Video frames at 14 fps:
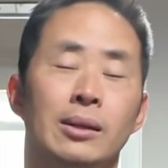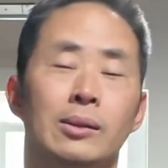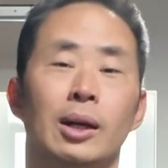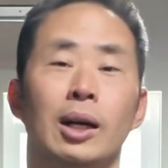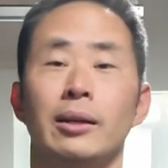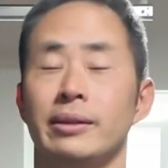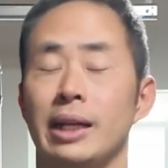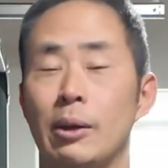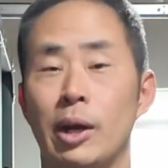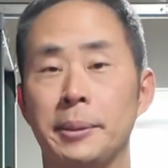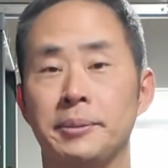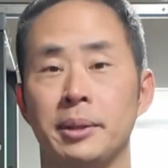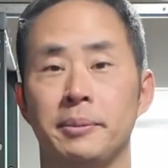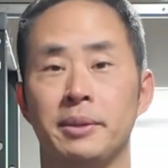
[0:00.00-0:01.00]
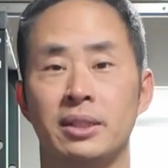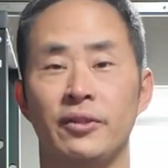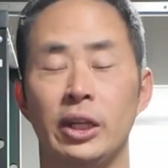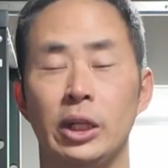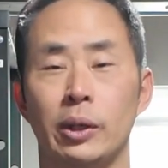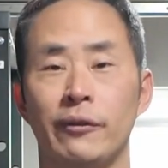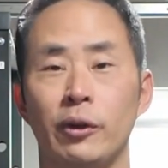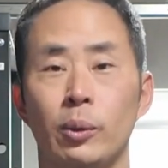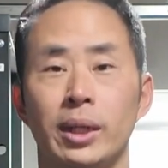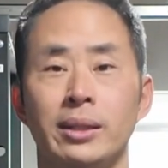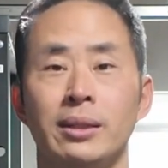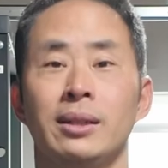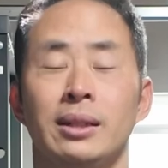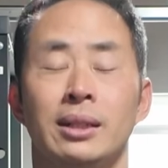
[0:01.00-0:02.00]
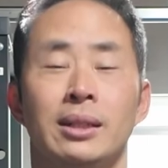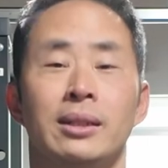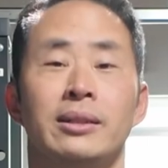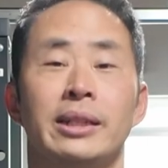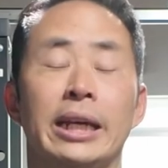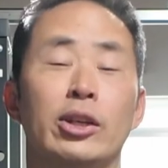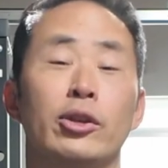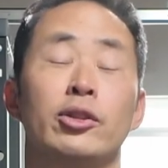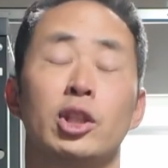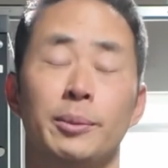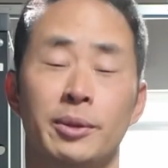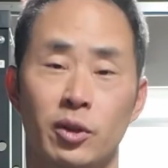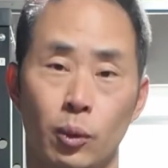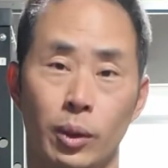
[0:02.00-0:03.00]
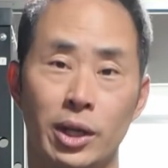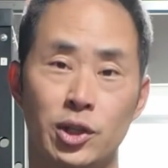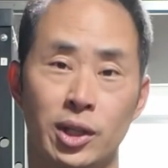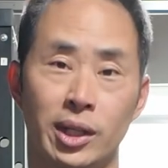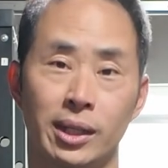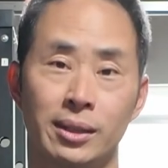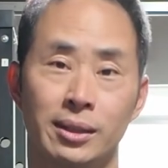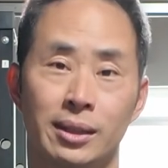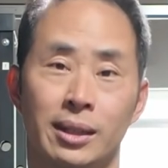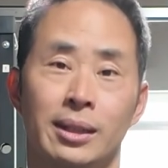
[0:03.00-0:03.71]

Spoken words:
Well, that wraps up this video, everyone. Thank you so much for watching.